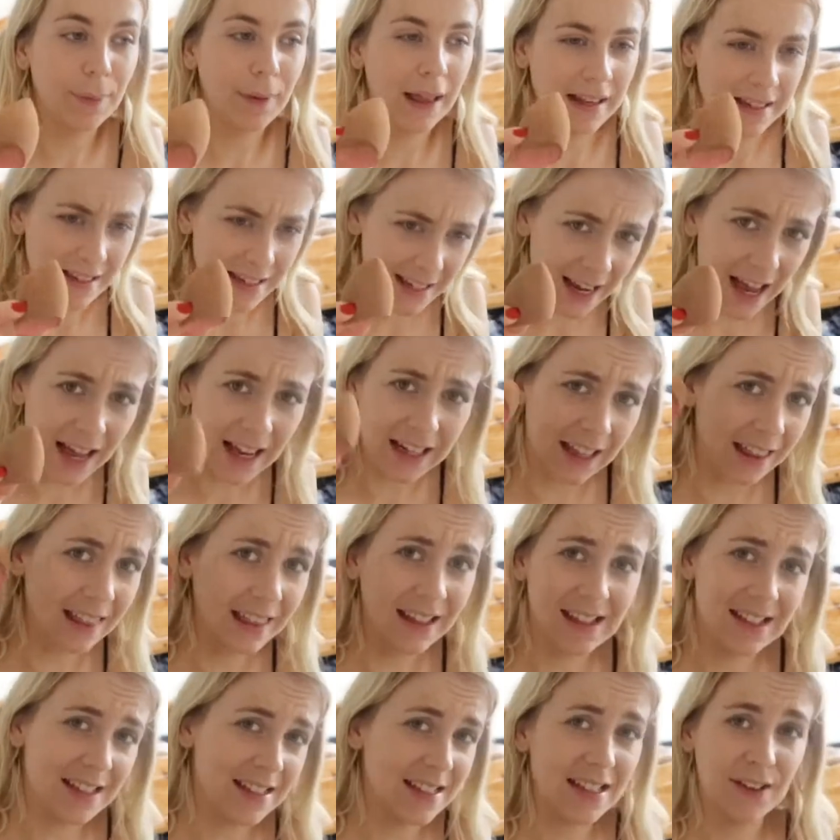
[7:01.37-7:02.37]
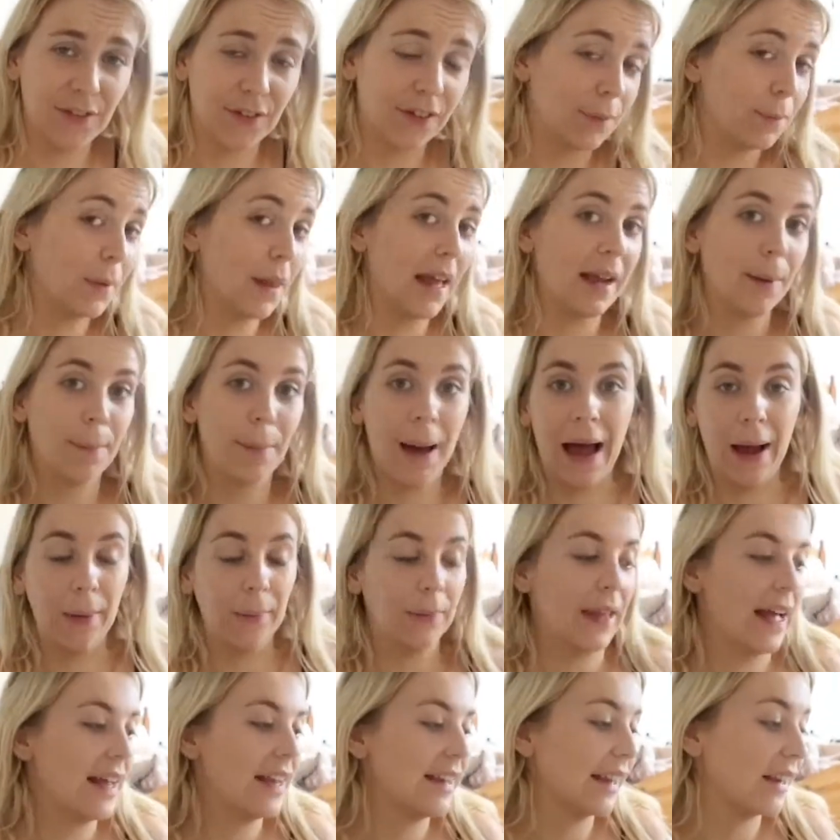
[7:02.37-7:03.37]
blender, and I think this is from like
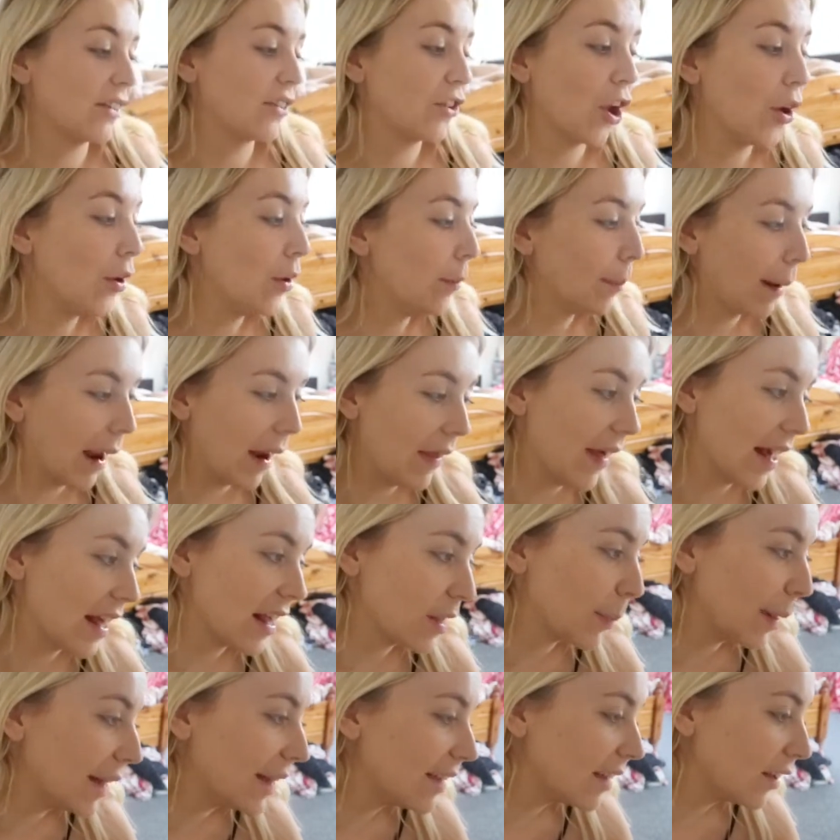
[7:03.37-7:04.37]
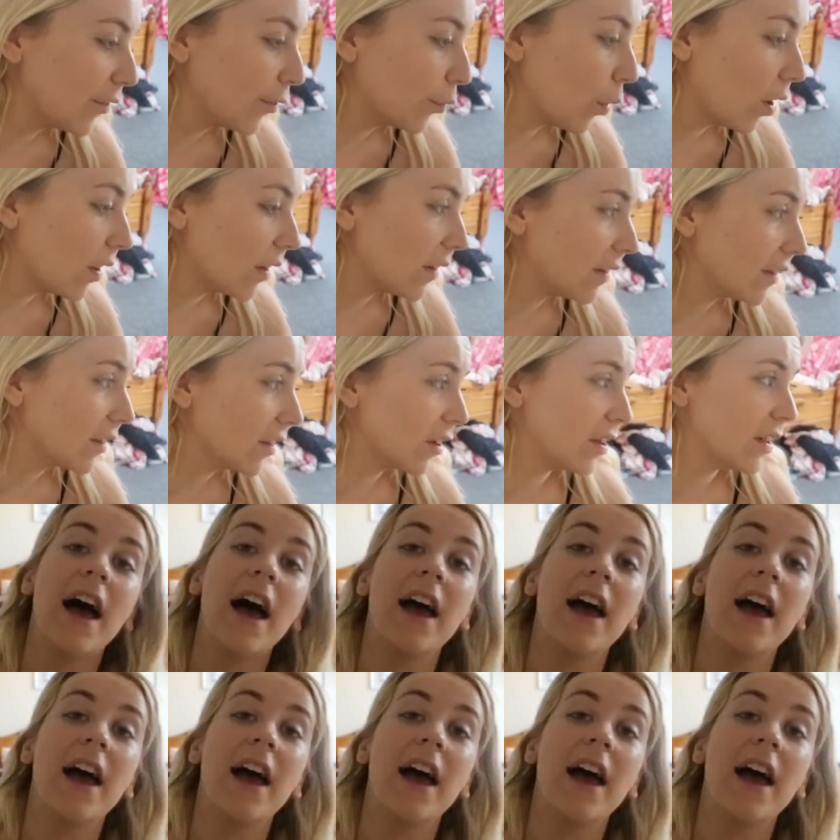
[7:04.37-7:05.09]
Poundland. I don't buy the expensive ones.